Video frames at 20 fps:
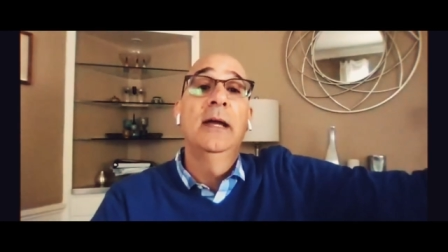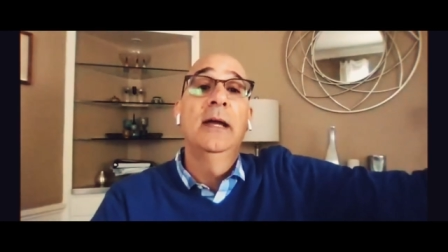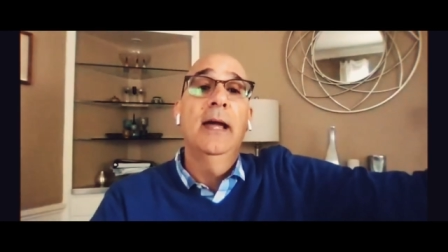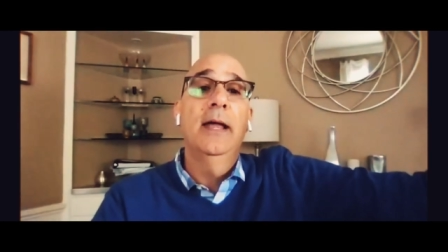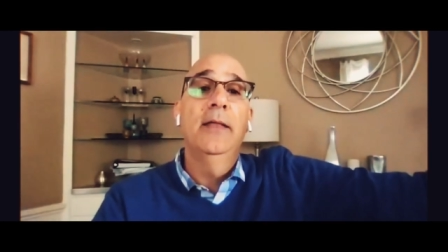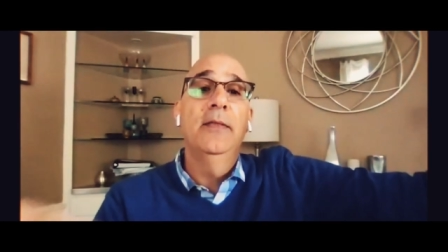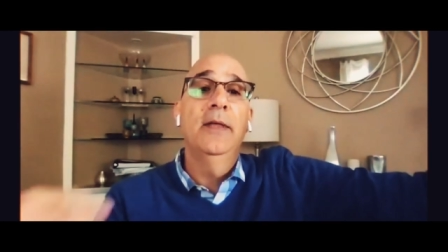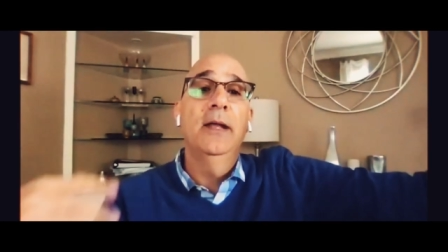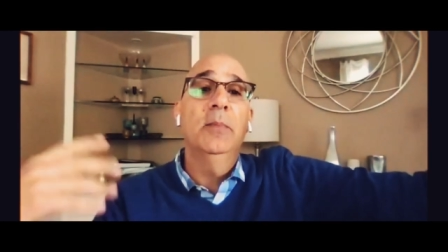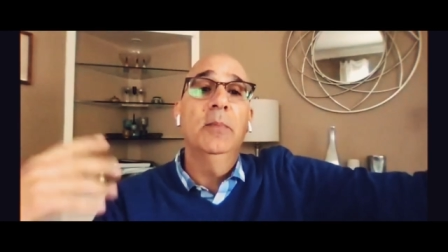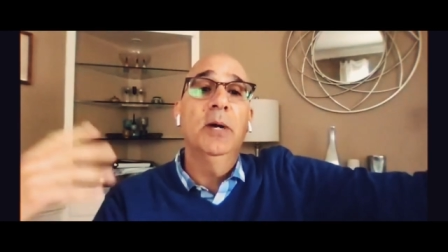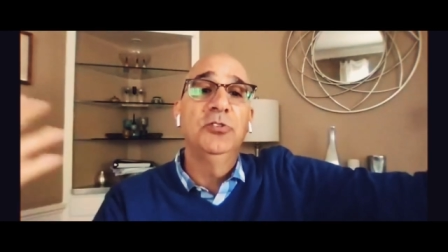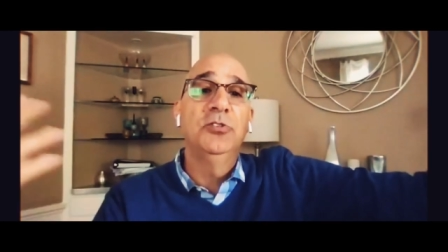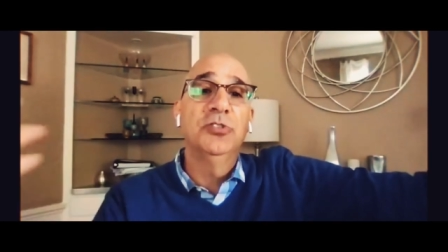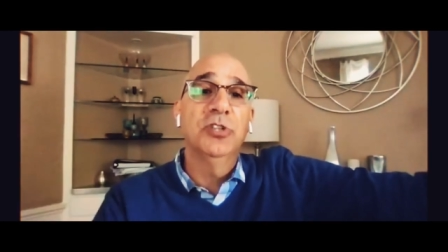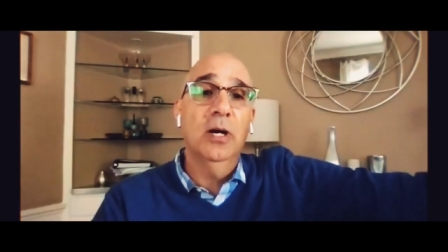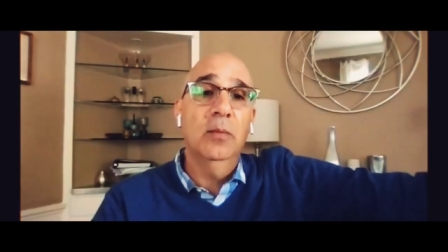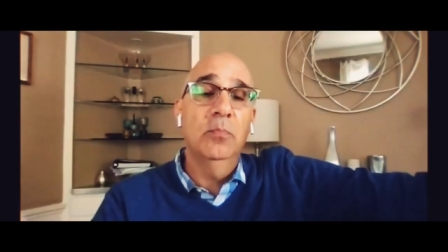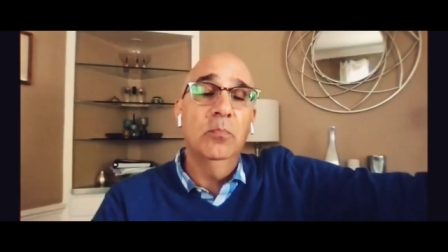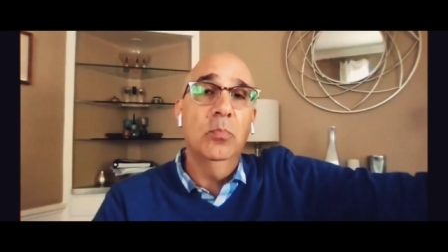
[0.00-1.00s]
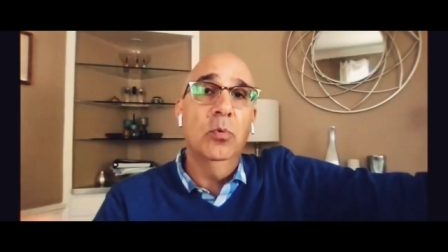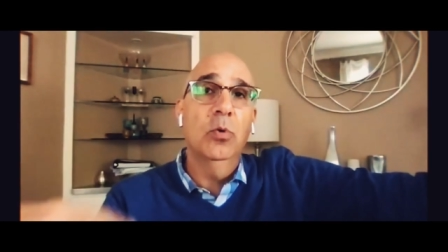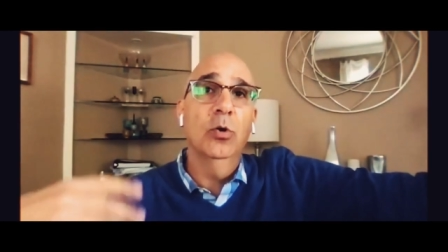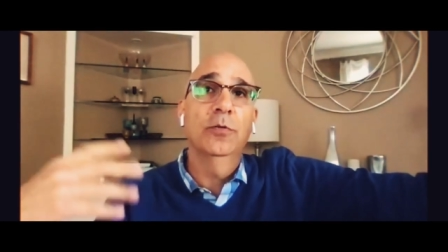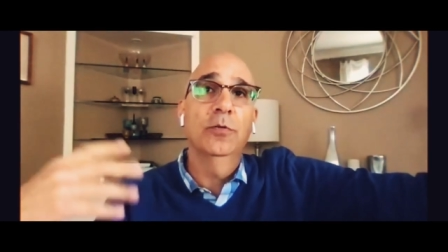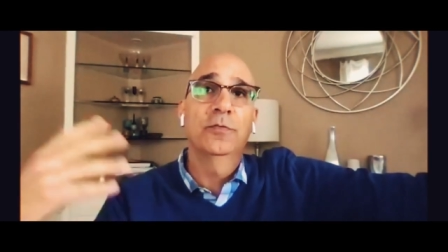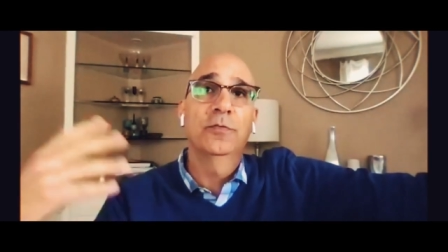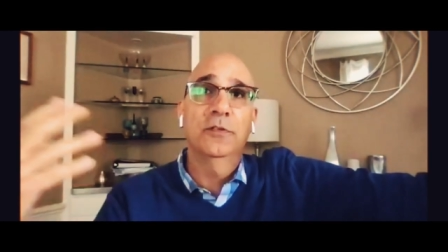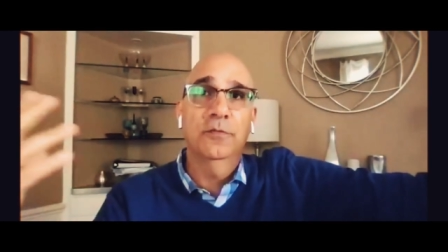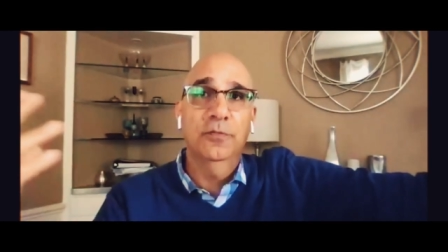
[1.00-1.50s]
And then my job
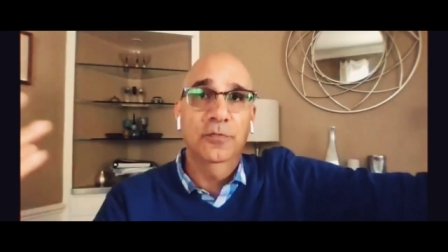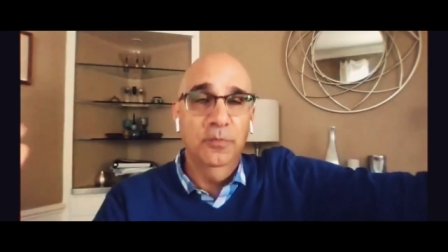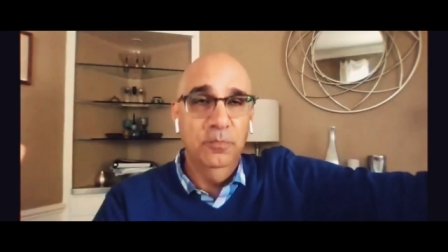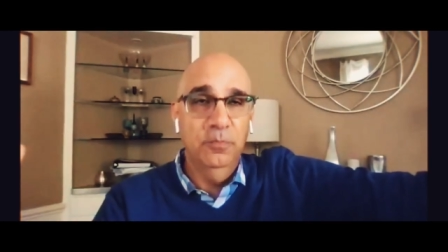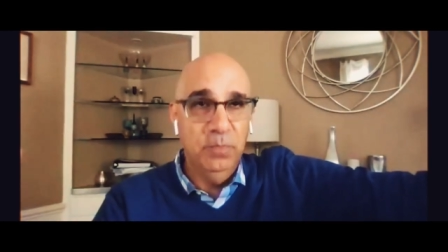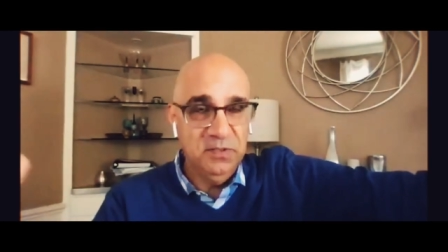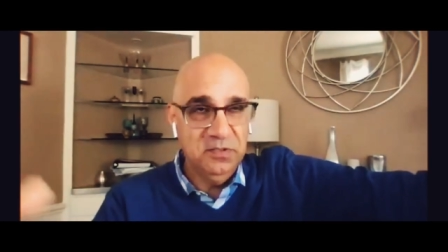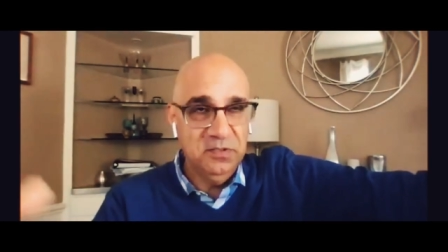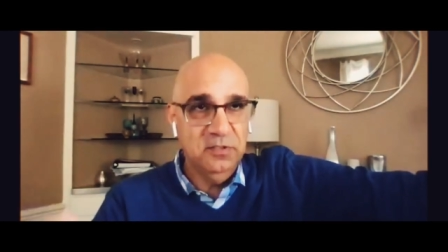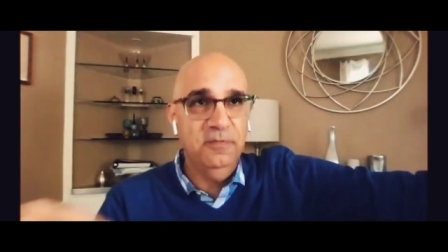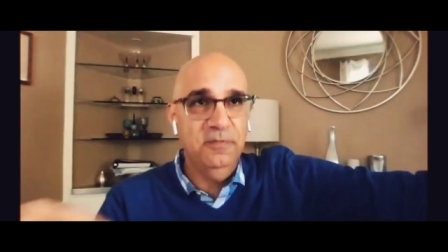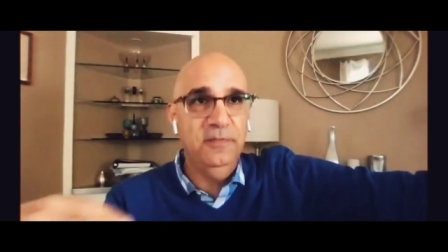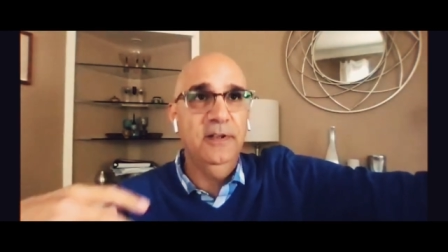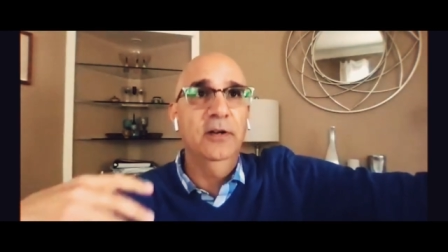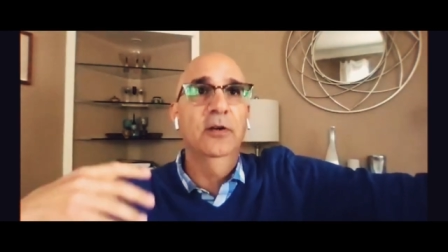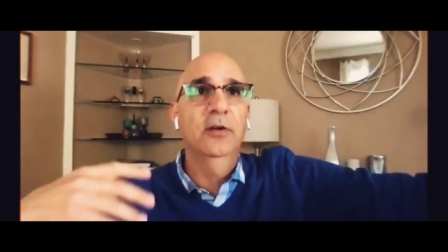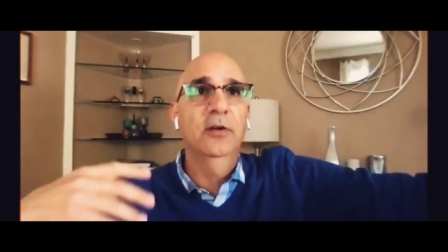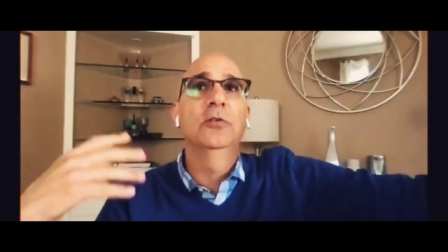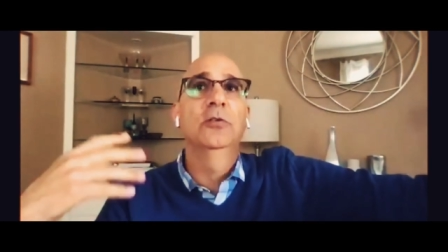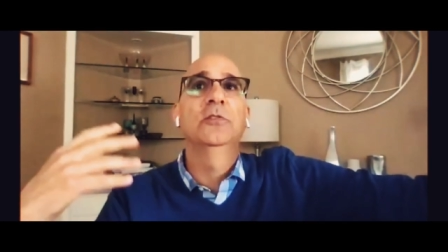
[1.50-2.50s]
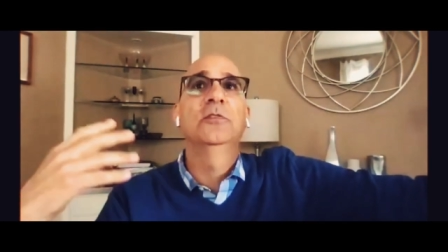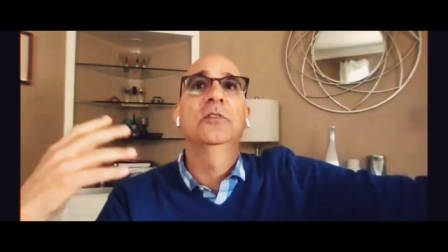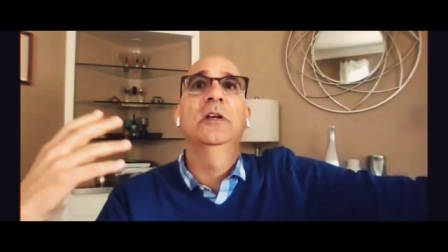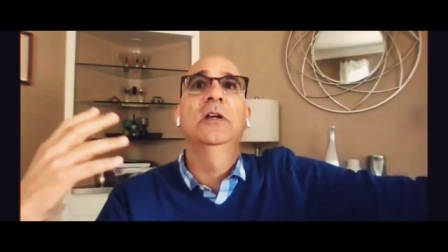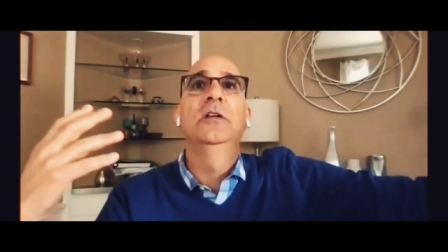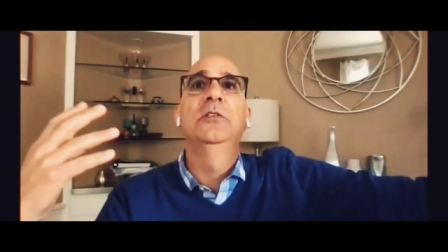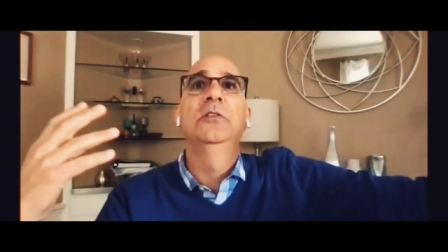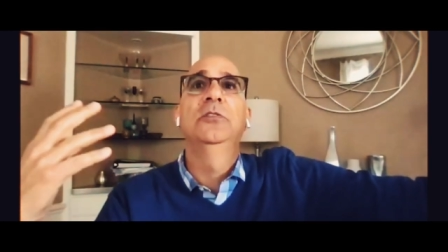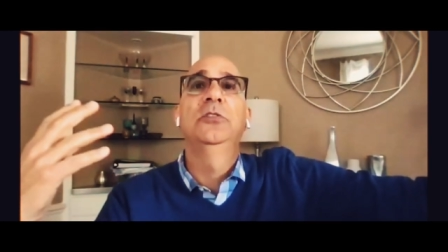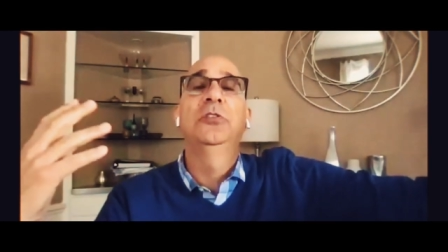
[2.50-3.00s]
morphed from business affairs
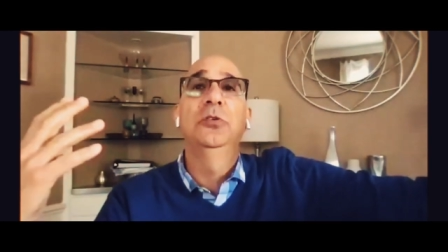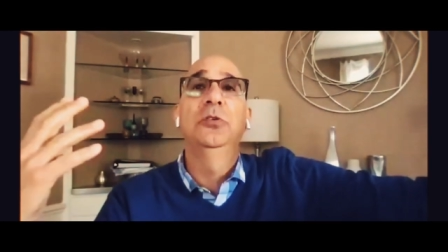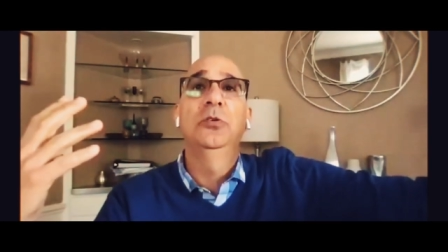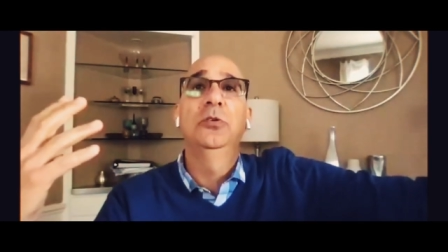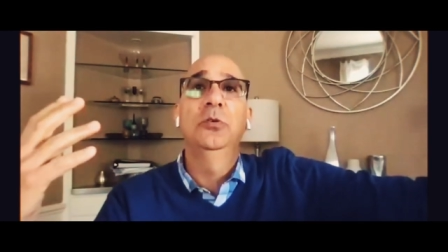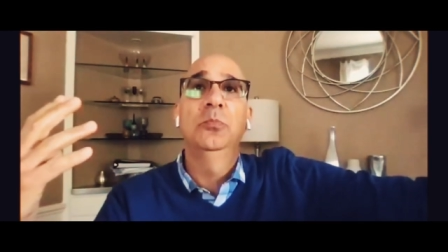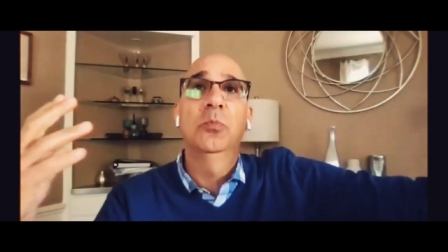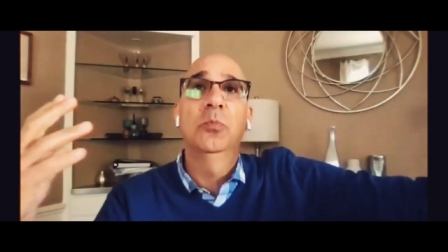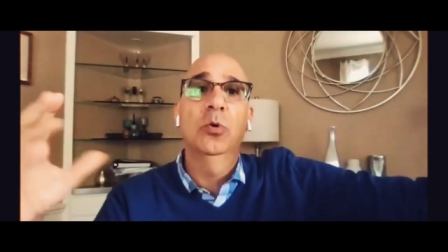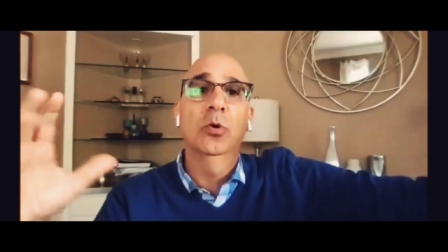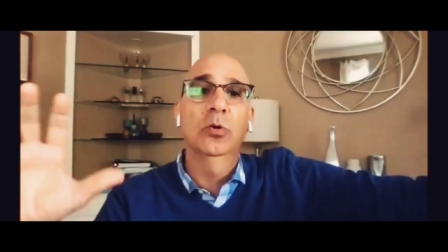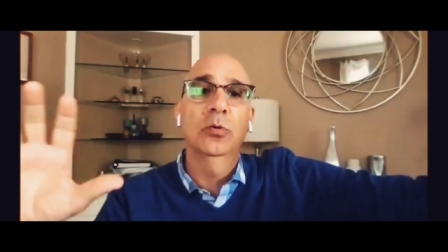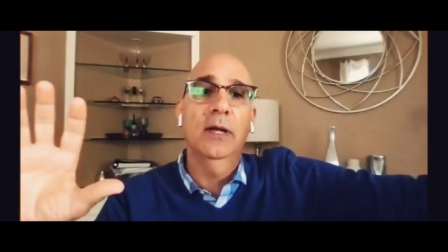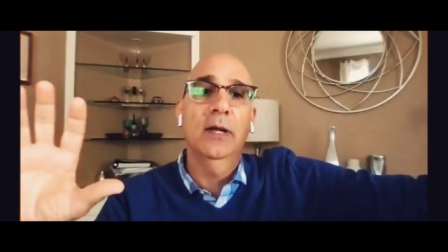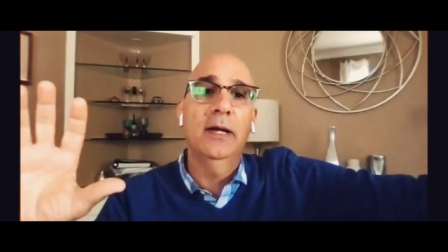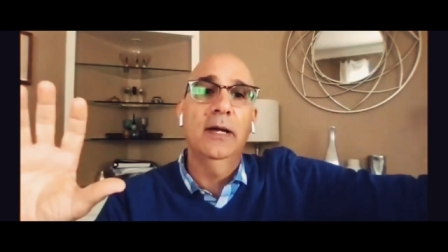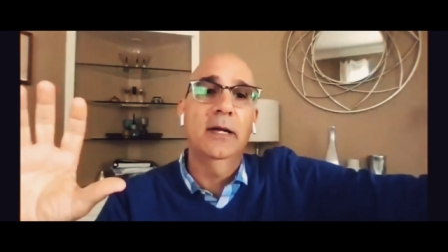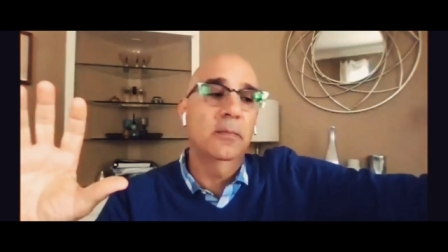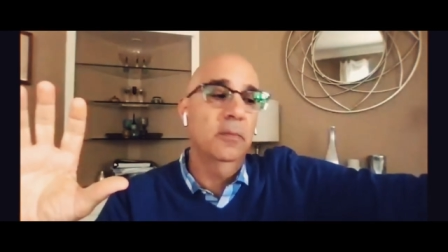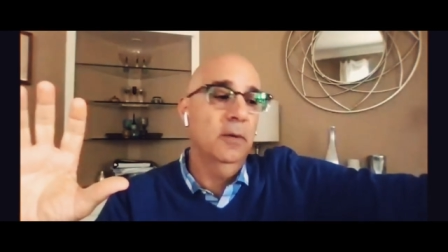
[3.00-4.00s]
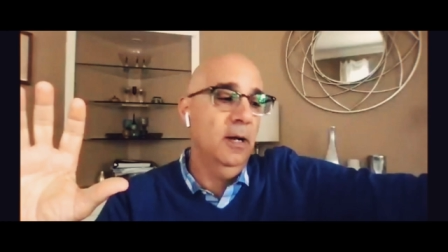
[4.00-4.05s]
into more like